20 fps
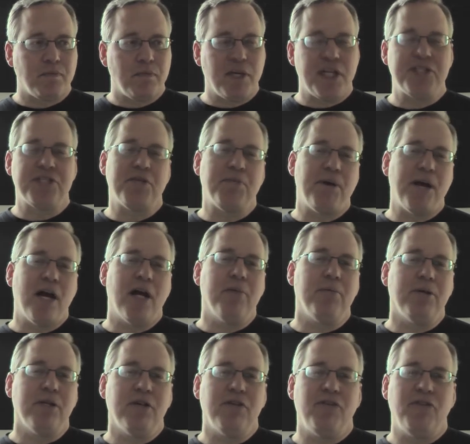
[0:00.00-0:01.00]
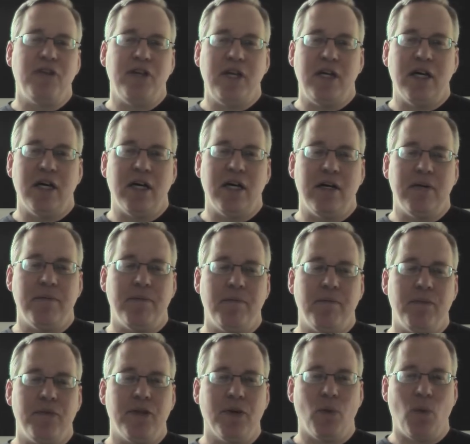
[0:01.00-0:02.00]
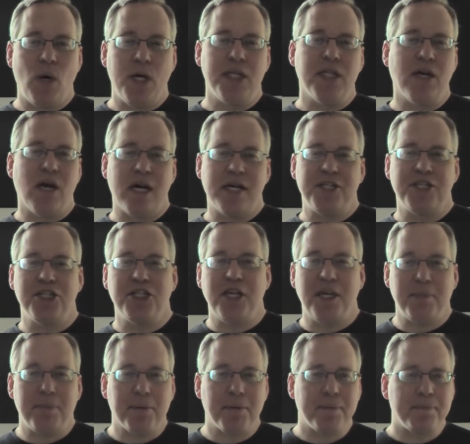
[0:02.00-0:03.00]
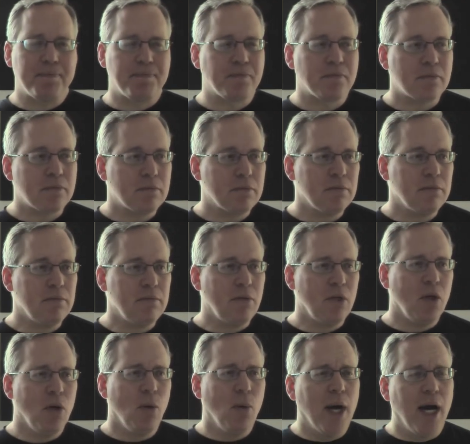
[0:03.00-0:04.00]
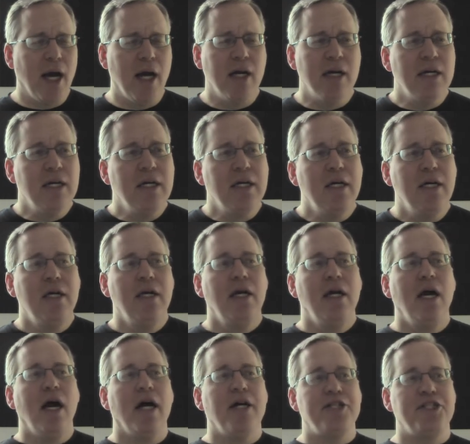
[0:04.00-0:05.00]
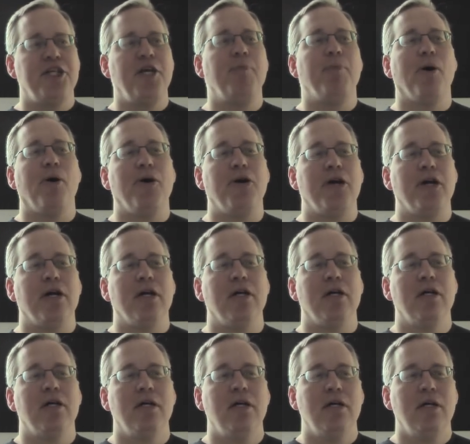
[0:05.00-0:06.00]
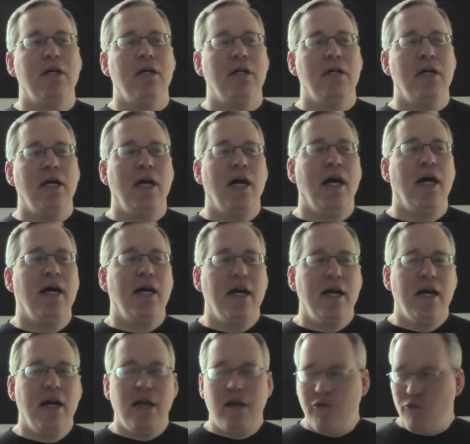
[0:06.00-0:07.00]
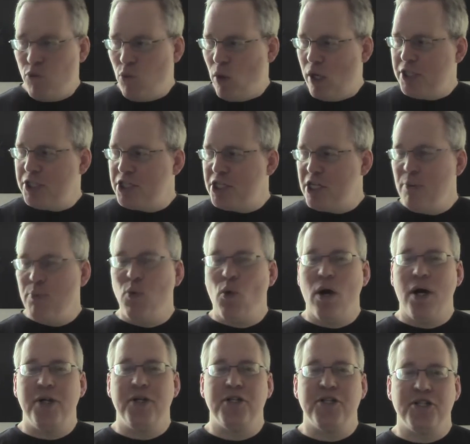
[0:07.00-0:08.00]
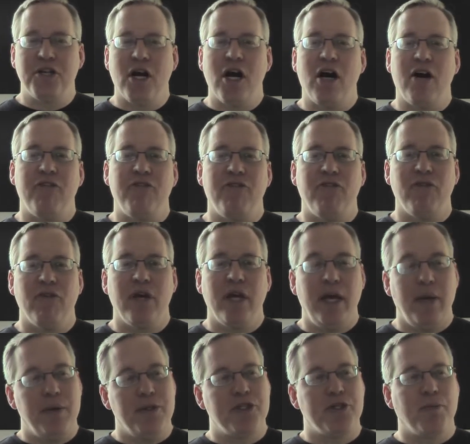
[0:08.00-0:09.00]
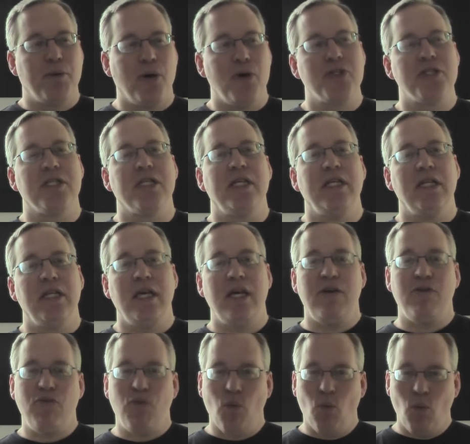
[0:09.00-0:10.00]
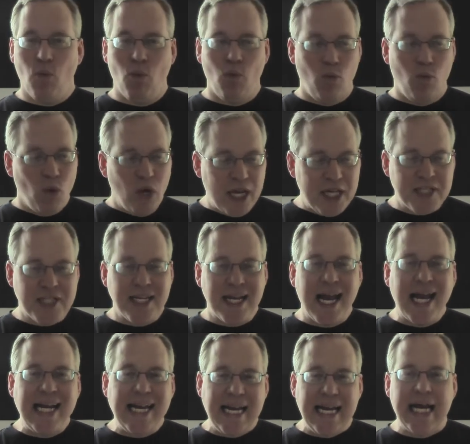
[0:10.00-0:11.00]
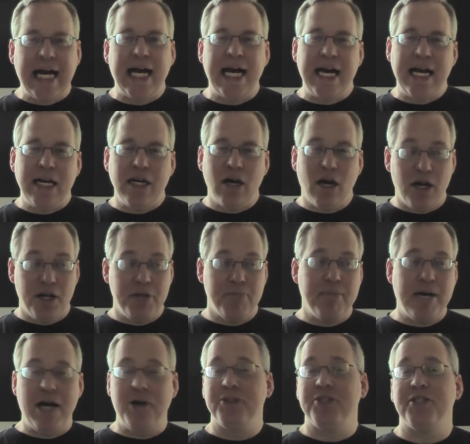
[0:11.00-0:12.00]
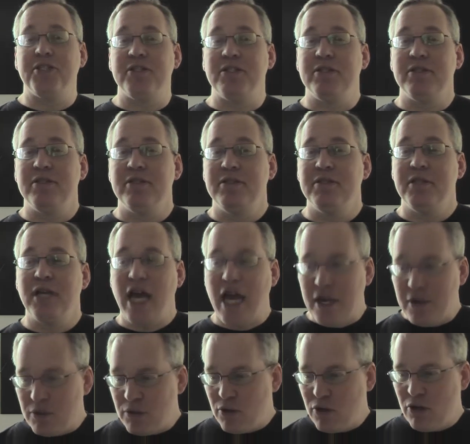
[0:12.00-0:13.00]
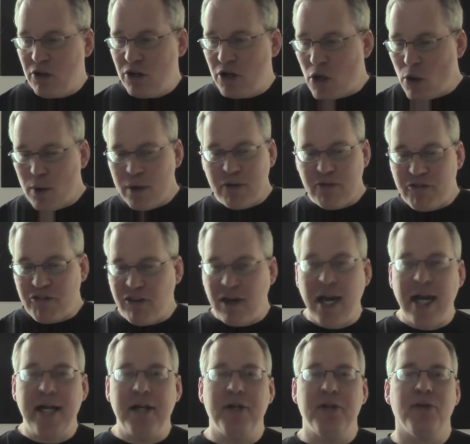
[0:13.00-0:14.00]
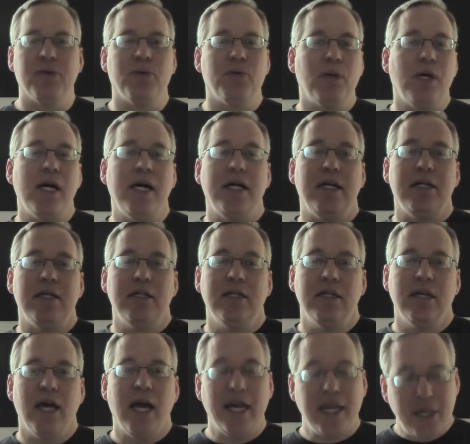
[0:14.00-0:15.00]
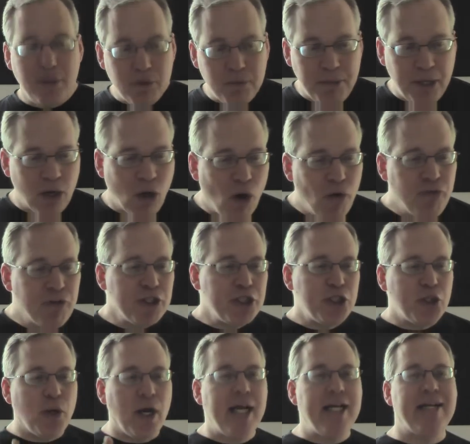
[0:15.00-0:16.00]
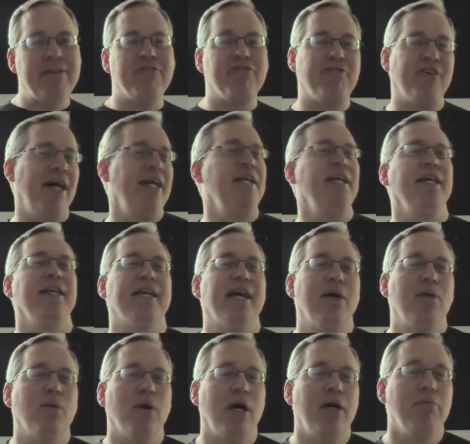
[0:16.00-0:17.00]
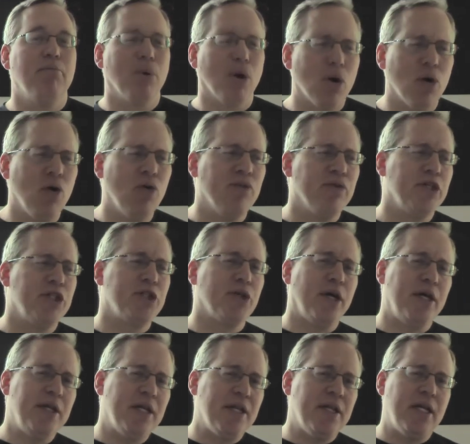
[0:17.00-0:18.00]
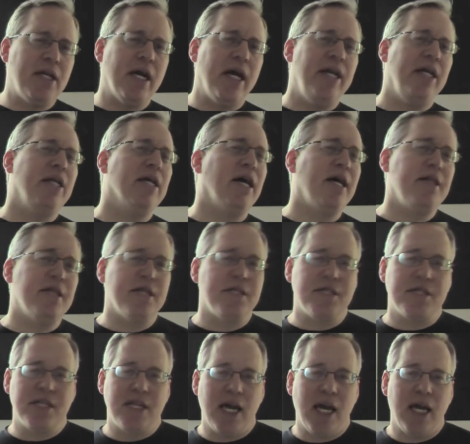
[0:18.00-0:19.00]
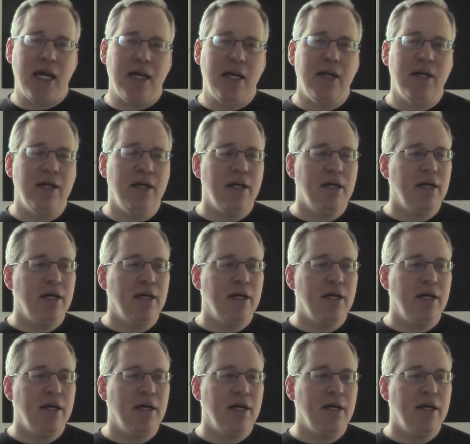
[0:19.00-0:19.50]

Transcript: But it's the parable of the one lost sheep, where a sheep owner, if one sheep wanders off, he would supposedly leave his 99 on the mountain and go and find the one. And he would be overjoyed at finding that one, more overjoyed than the 99 that stayed.